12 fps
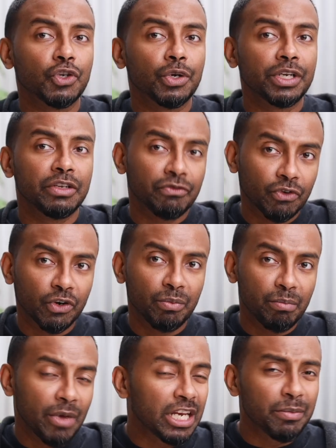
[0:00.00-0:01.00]
journey
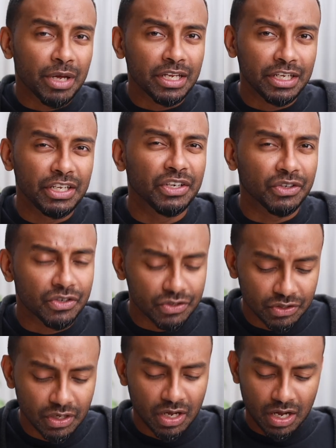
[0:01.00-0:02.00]
for many, many
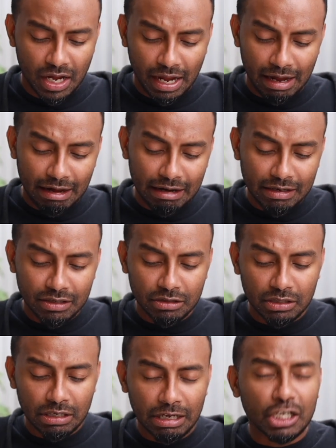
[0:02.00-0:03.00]
years,
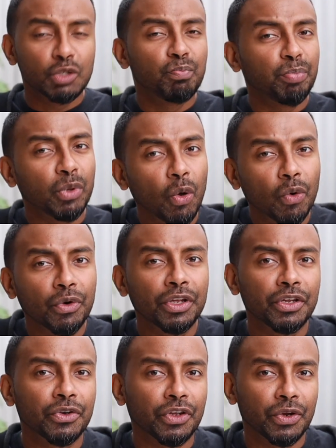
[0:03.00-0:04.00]
and
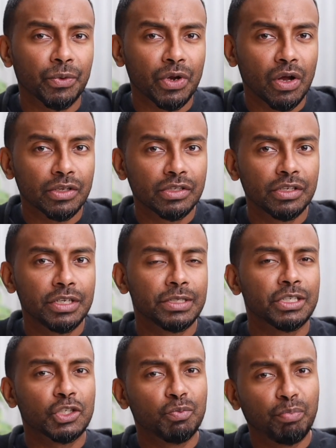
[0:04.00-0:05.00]
exploring your
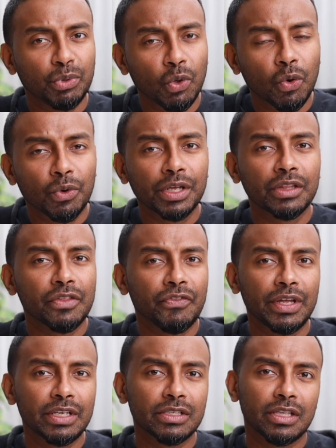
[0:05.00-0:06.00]
curiosities, exploring the
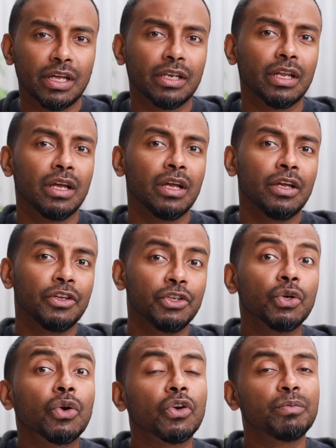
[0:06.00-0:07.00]
things that
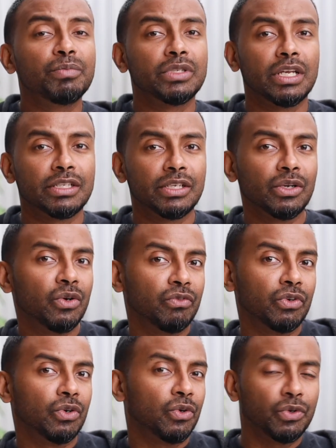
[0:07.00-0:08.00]
you're obsessing
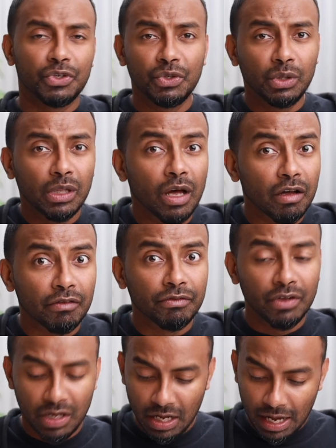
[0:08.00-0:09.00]
over or you love,
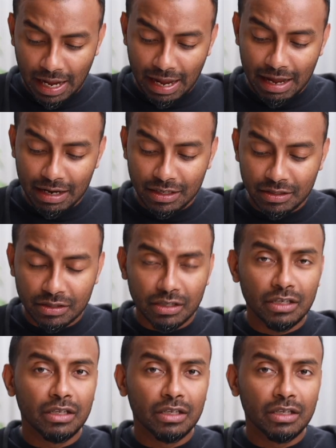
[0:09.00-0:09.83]
and